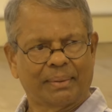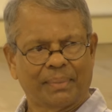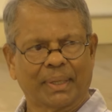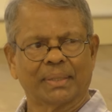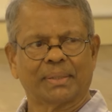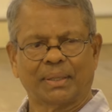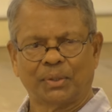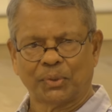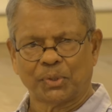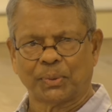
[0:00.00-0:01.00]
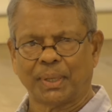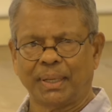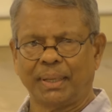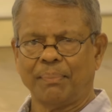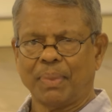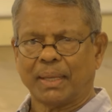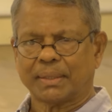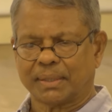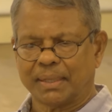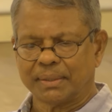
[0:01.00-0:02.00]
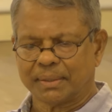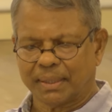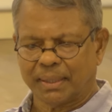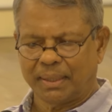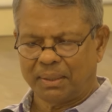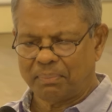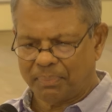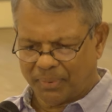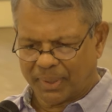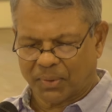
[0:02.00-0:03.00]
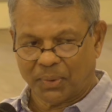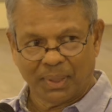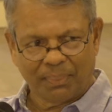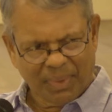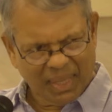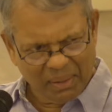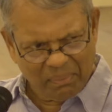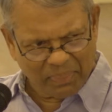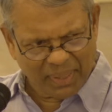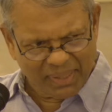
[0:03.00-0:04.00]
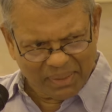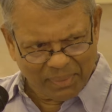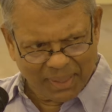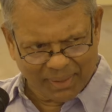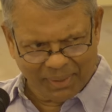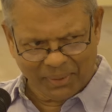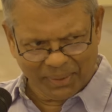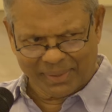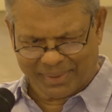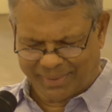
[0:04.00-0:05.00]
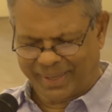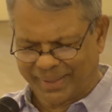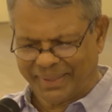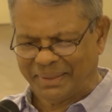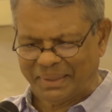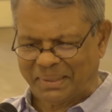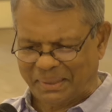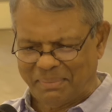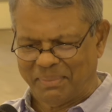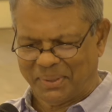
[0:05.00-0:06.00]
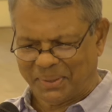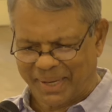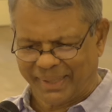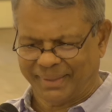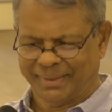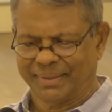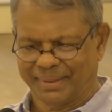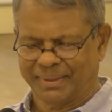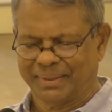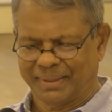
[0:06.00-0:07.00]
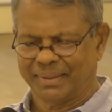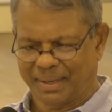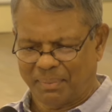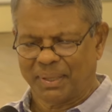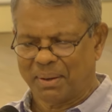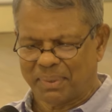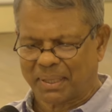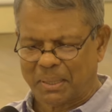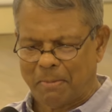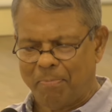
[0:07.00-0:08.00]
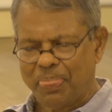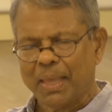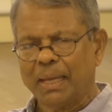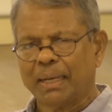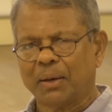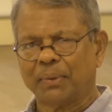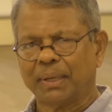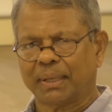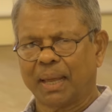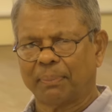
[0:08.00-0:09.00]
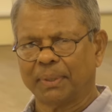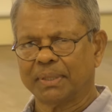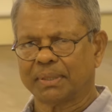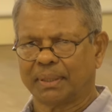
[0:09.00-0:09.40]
Because usually sensory, what called impingement, this technical term, like the Abhidhamma term. Now it happens.